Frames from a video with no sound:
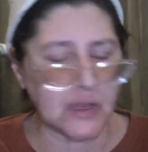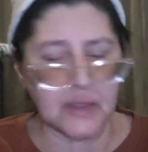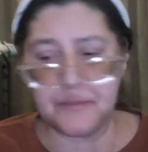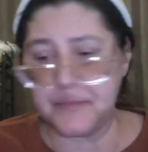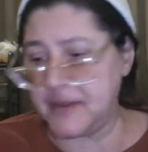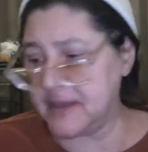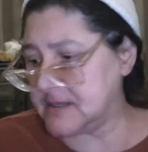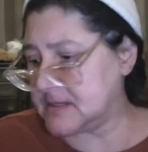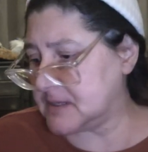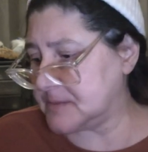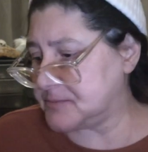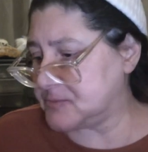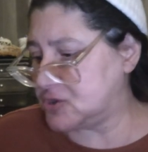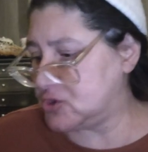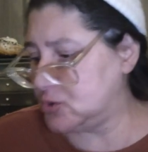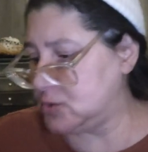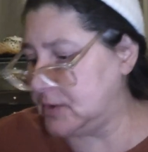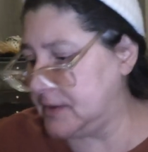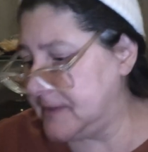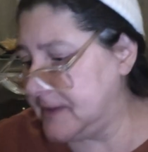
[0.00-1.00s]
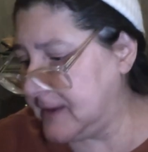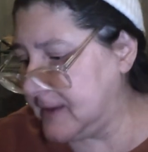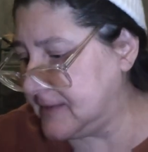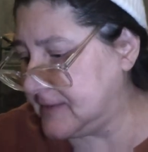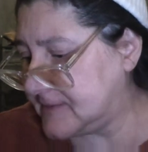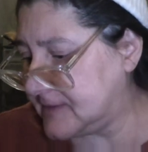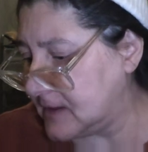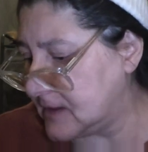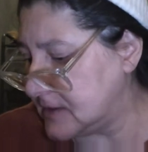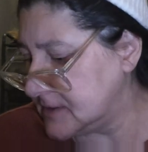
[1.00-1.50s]
I picked up two of
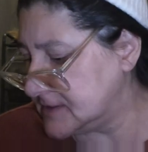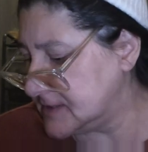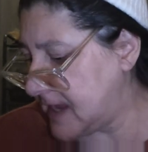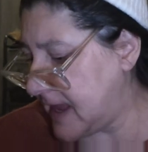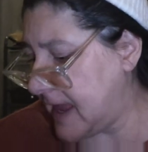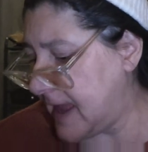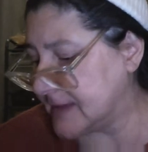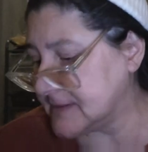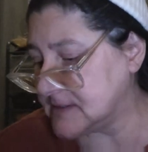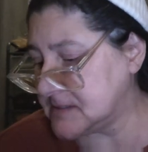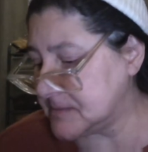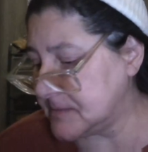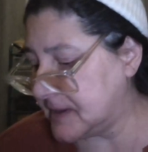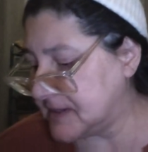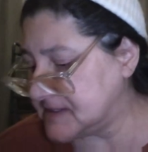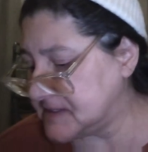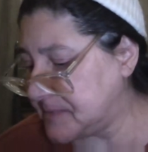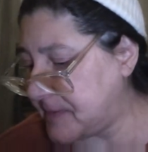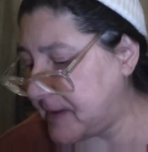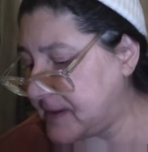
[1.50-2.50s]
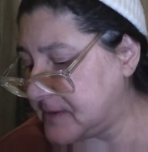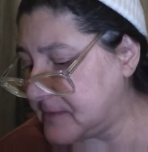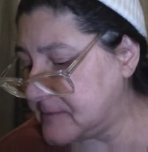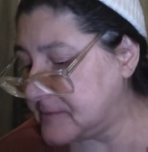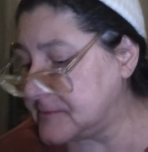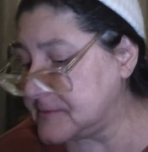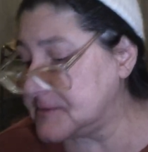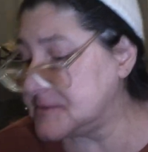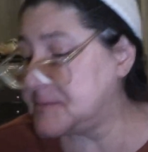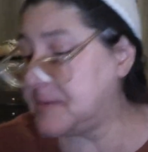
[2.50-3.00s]
these to add to my
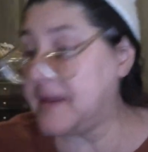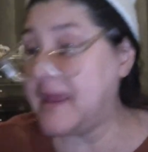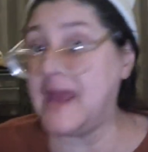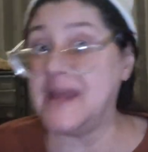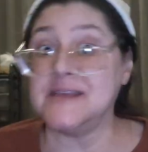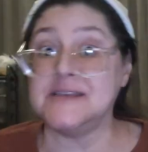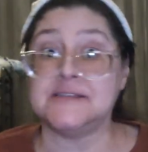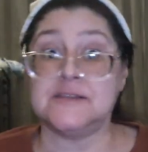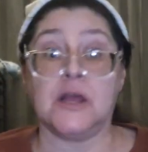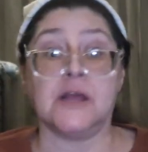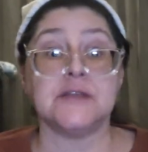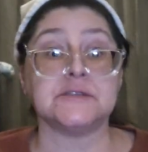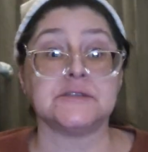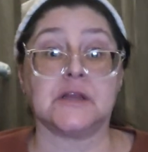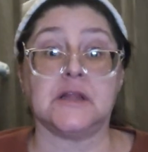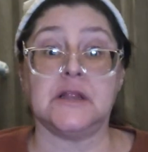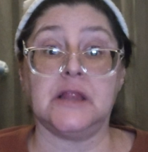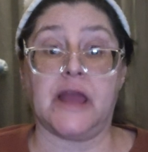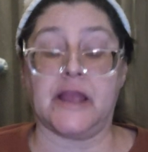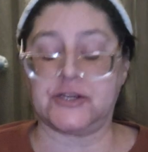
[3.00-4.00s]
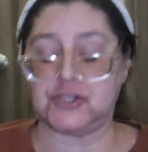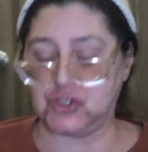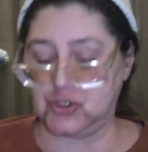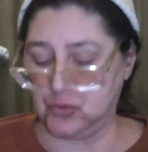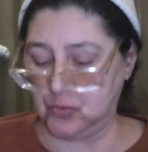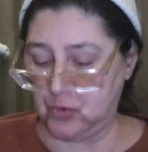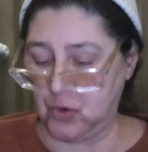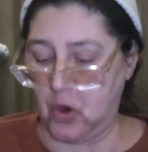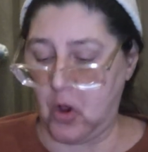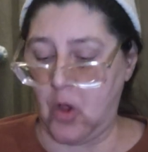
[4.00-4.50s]
spaghetti sauce
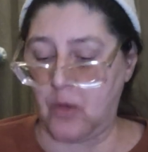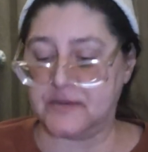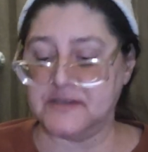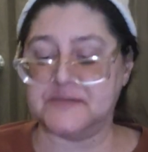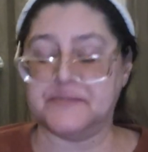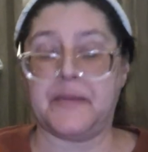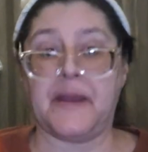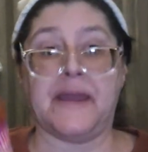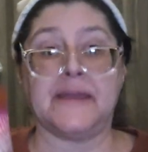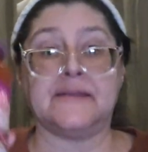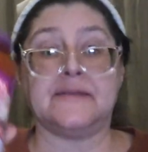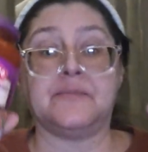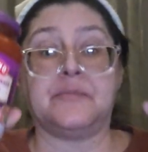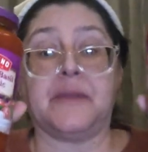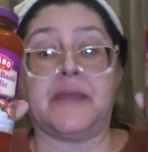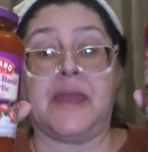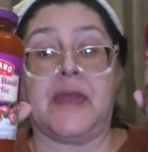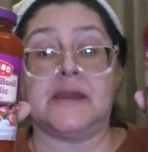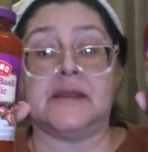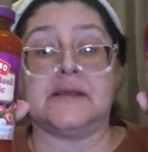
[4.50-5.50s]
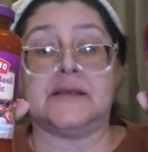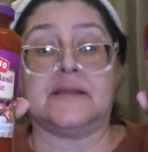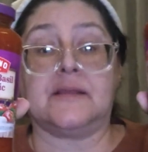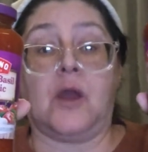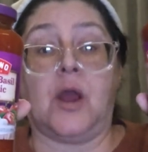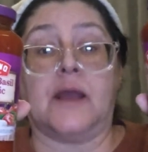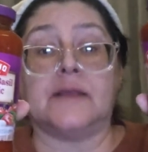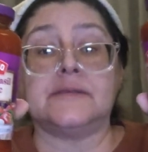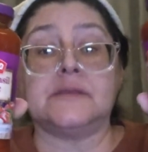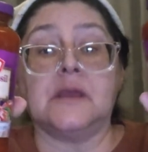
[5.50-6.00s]
collection. We're always buying spaghetti
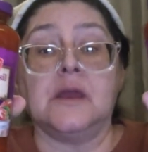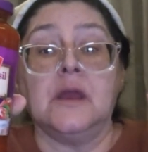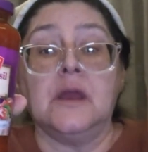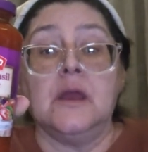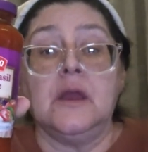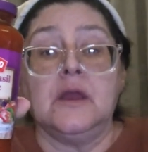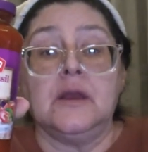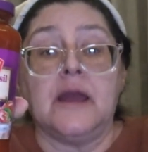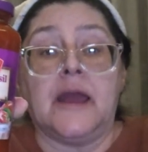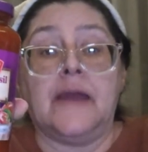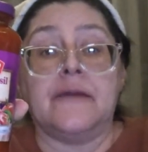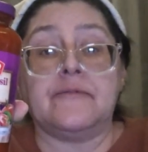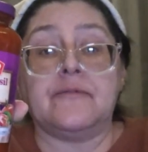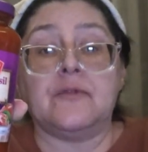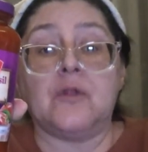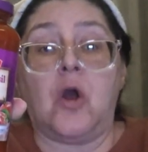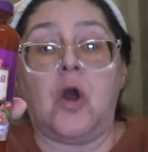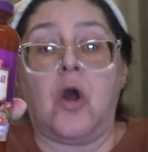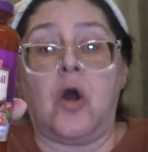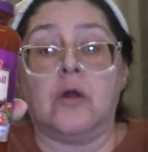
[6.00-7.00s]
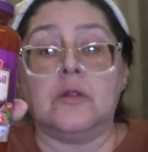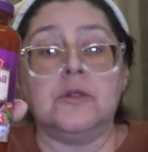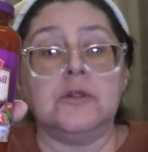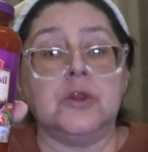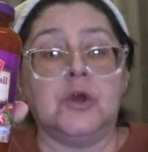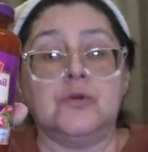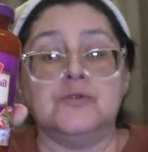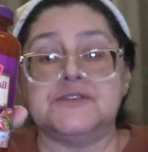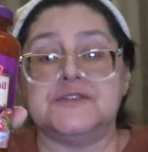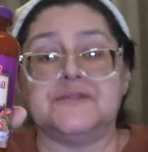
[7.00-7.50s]
sauce. I have
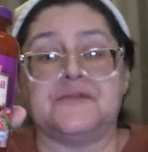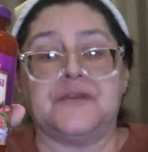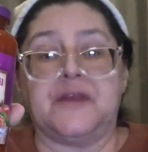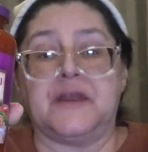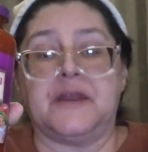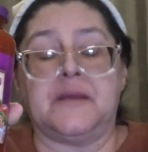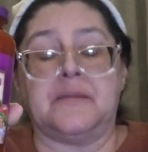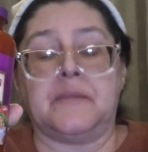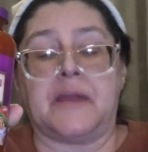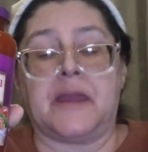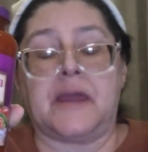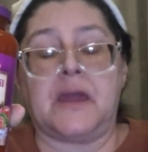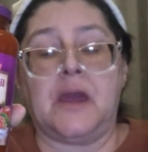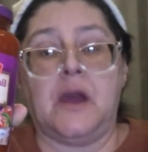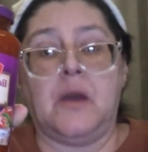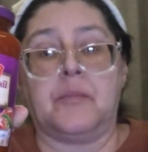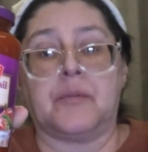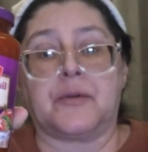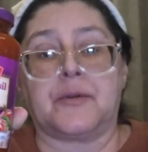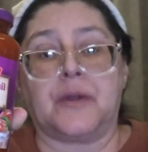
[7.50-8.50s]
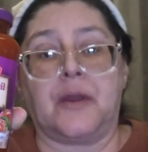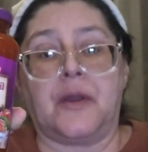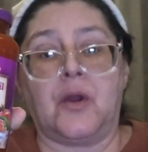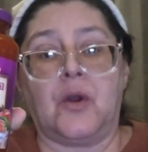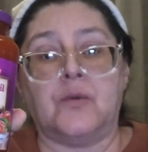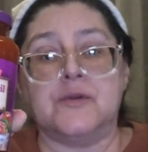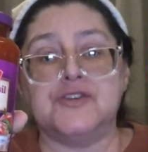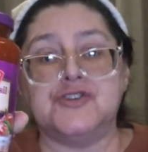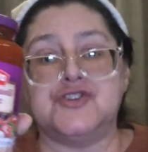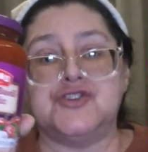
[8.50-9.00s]
loads of it in my cupboard. I
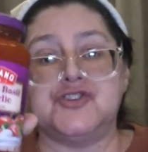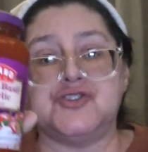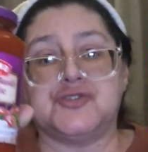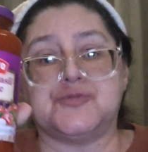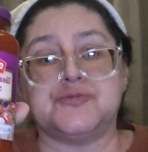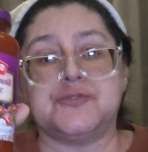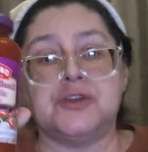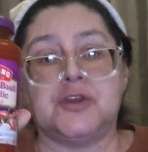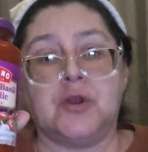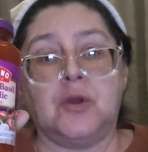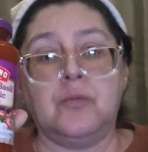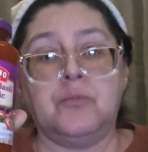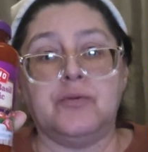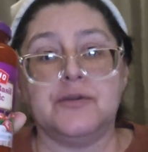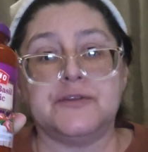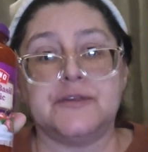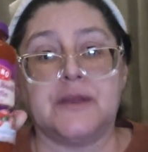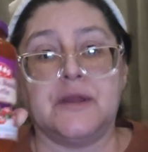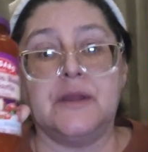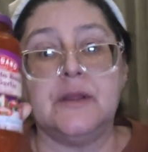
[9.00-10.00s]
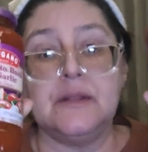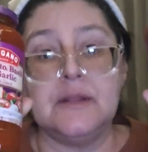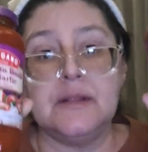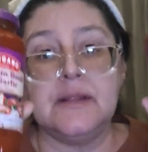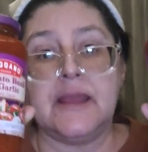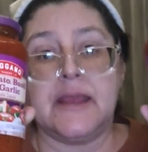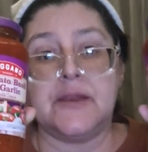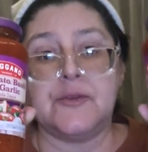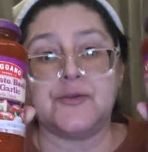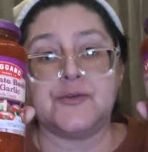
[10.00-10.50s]
always just, you know, put the
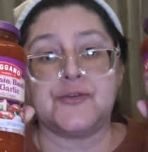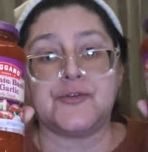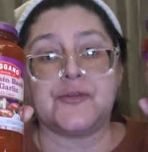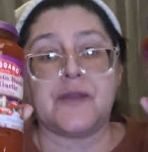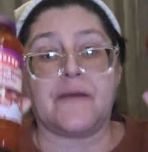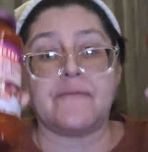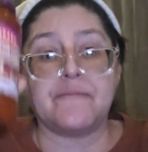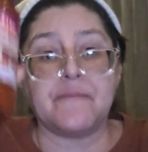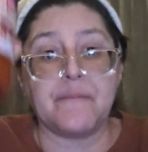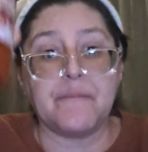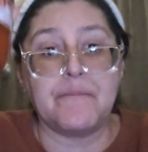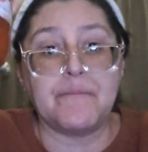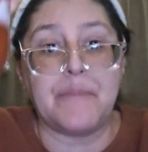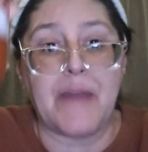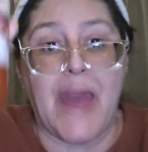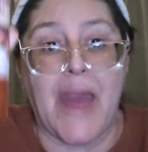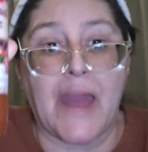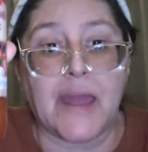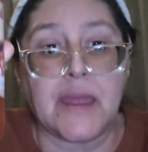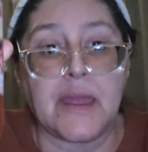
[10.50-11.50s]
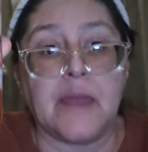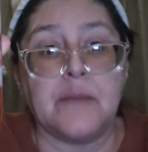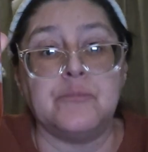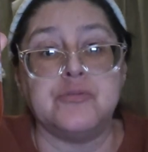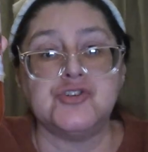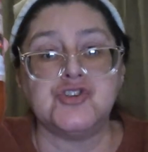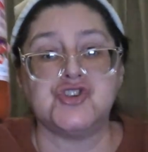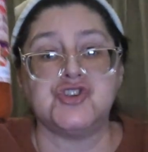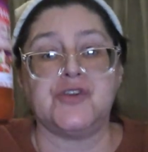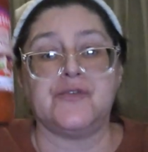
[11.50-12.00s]
later stuff back and
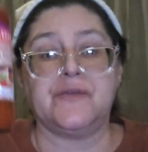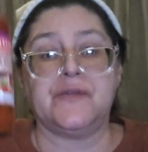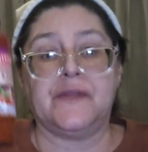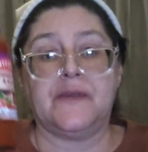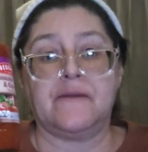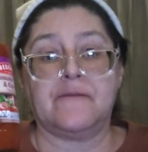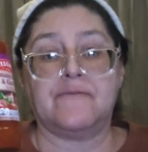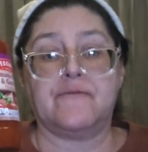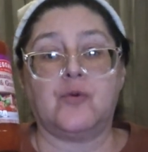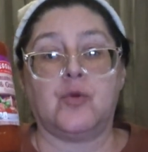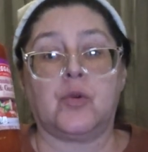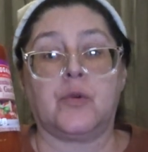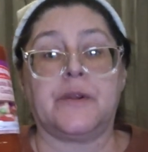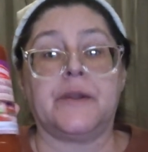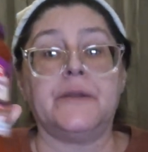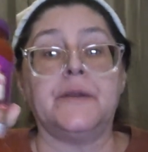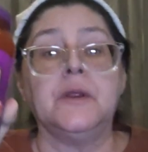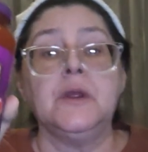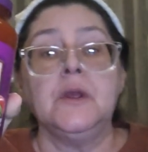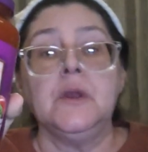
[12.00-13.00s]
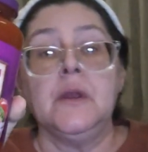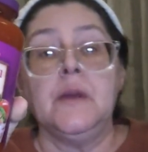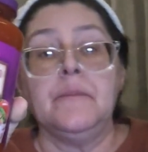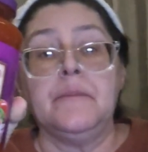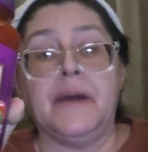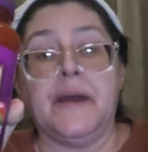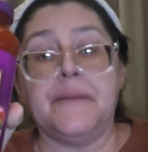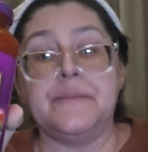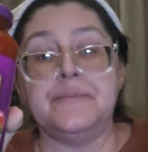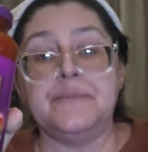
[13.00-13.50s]
push everything forward.
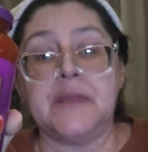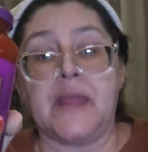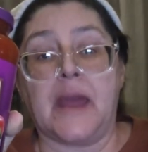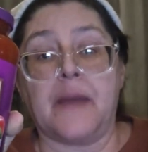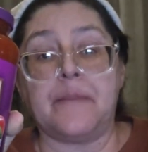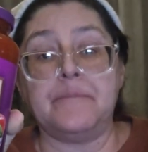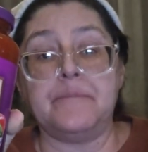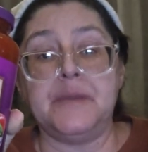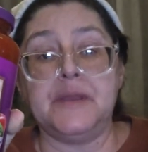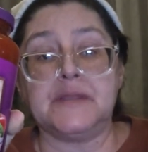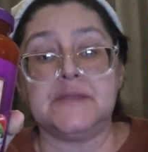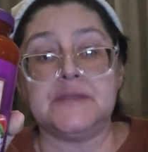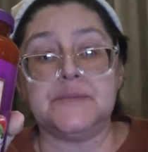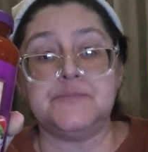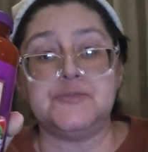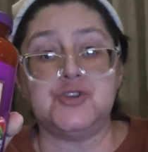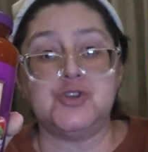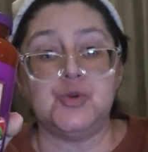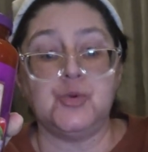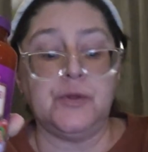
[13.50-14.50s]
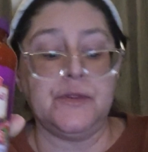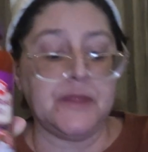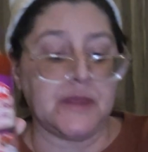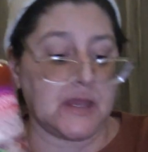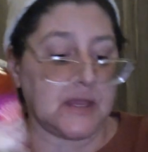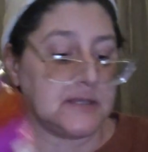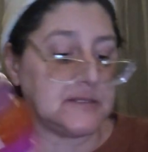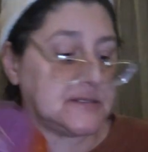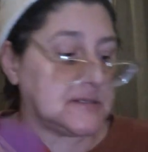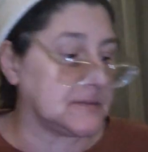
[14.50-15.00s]
But yeah, picked up two of
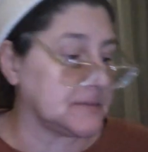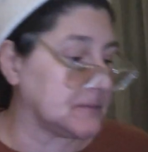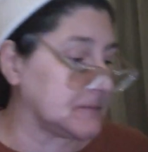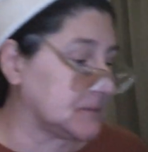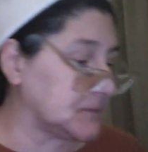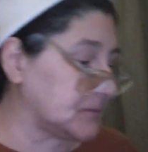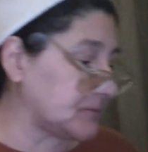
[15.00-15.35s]
these.